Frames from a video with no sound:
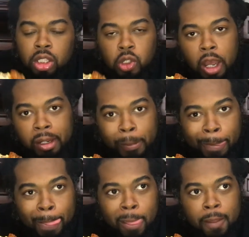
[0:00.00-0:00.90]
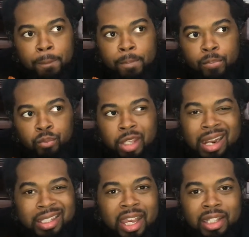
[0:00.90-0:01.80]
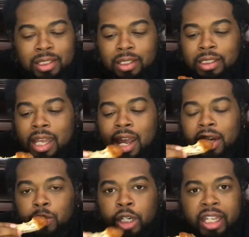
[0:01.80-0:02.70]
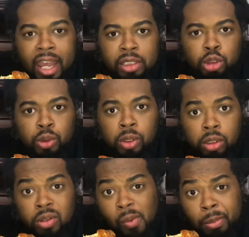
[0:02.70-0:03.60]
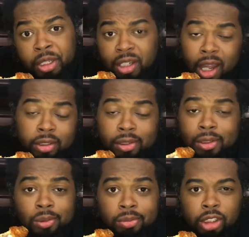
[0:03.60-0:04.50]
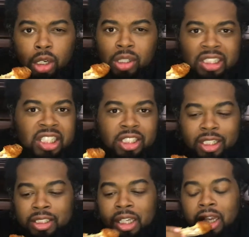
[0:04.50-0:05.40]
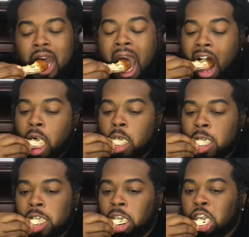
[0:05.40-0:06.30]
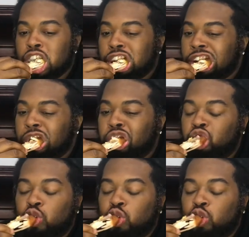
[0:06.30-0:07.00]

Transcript: So I kind of cast it aside. And when they asked, what you want to do? I want to be a doctor too. You know, it's easy to say that.